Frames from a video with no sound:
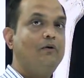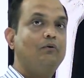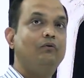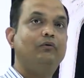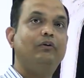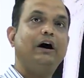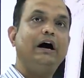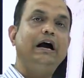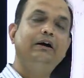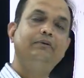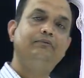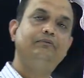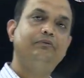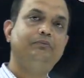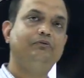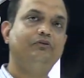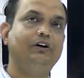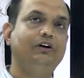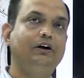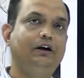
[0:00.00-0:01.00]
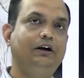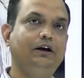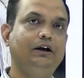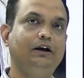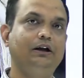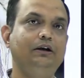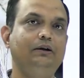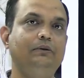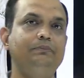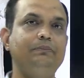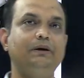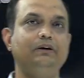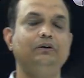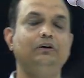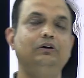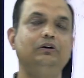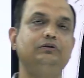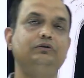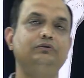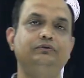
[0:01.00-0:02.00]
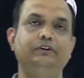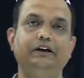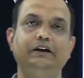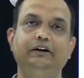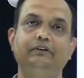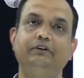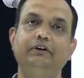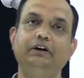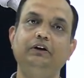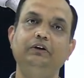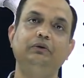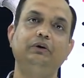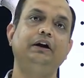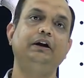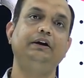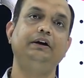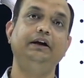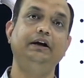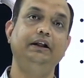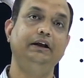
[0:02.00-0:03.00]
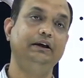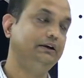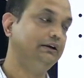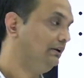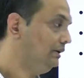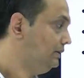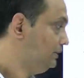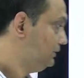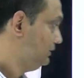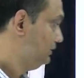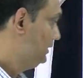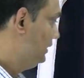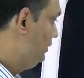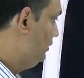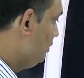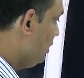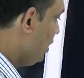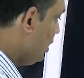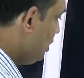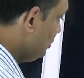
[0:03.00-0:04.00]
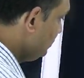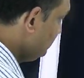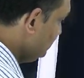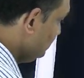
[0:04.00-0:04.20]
Why vertically? Because whenever you are reading the long